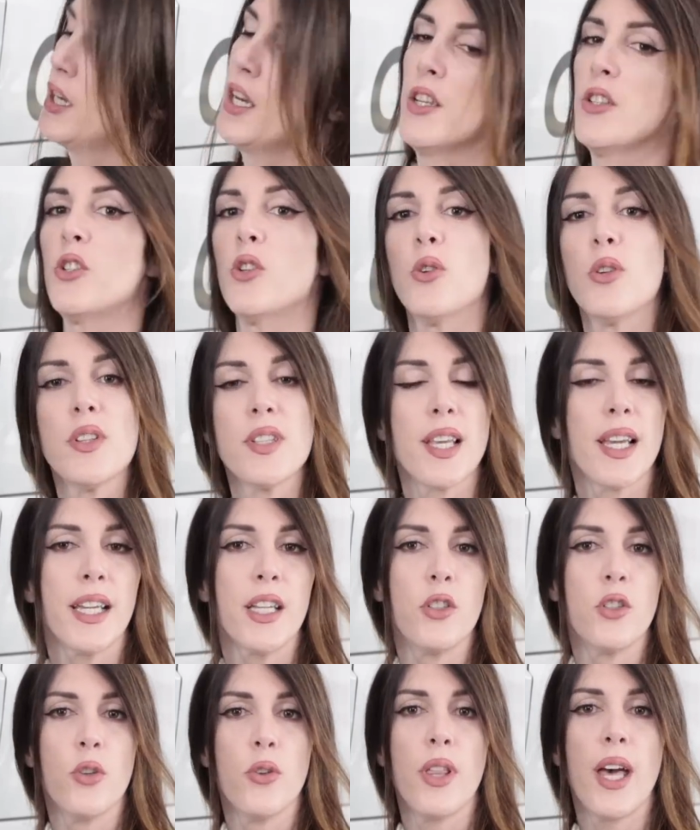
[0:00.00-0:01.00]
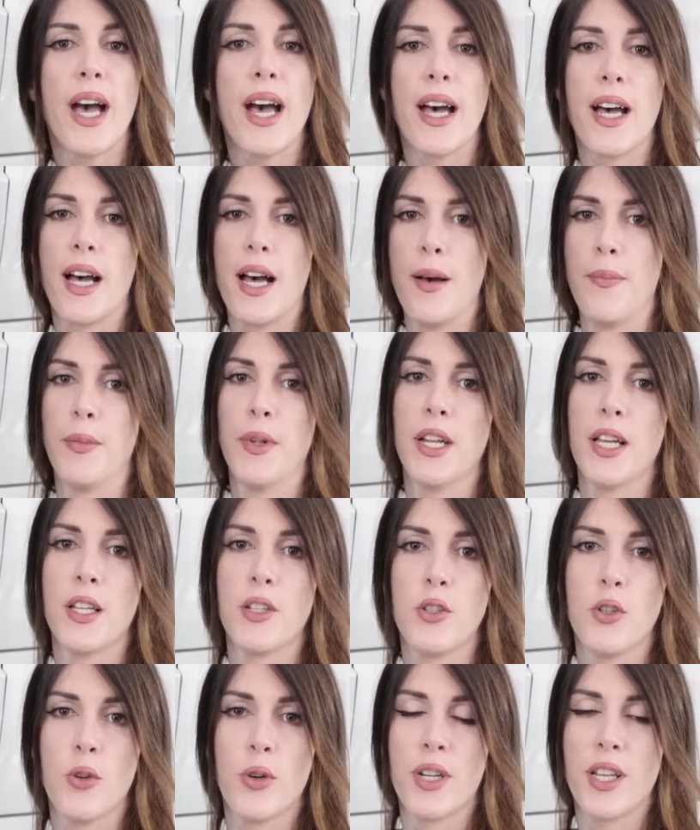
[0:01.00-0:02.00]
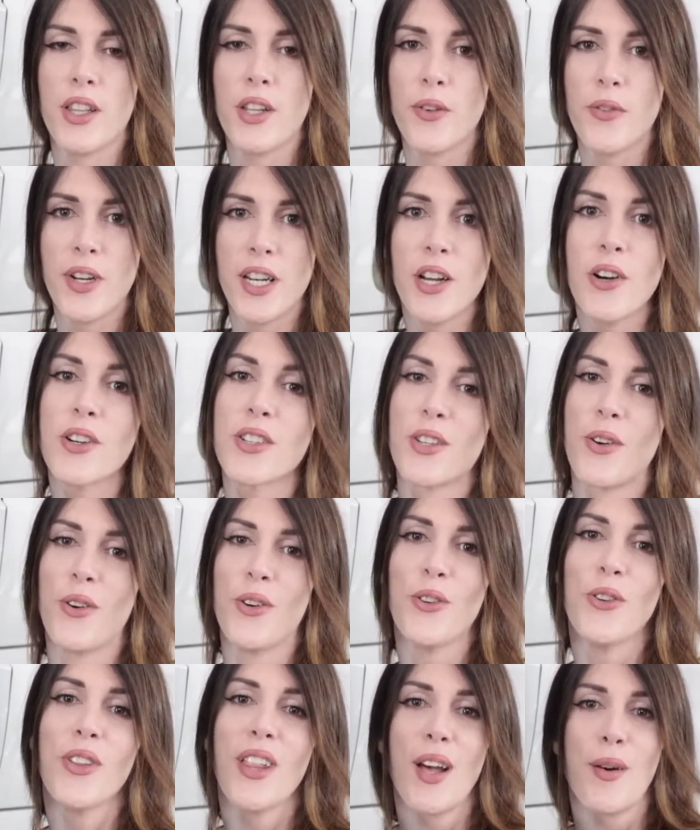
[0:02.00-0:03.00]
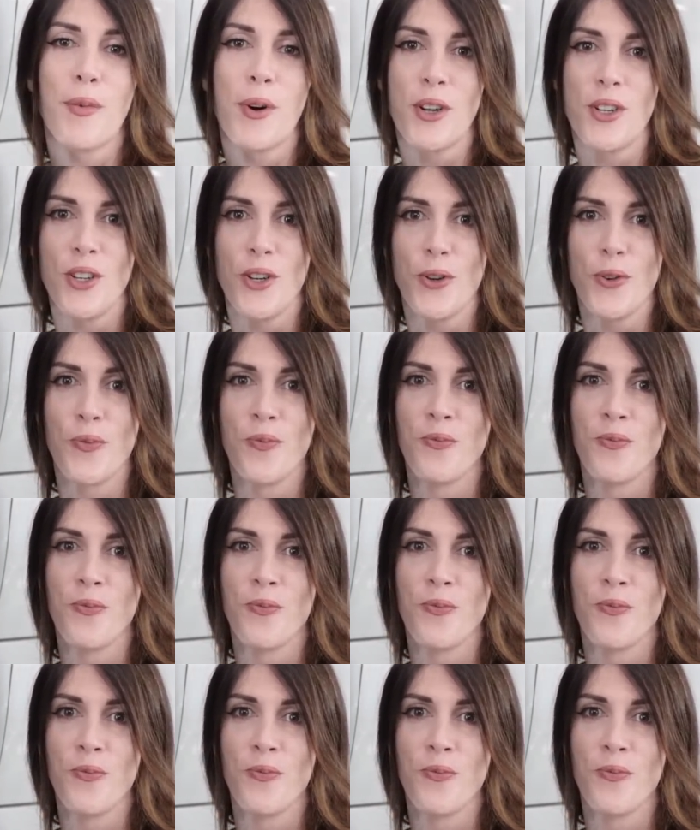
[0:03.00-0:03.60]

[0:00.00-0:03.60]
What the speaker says: As soon as I can do that, I'm gonna do another video because I want to do the MR2.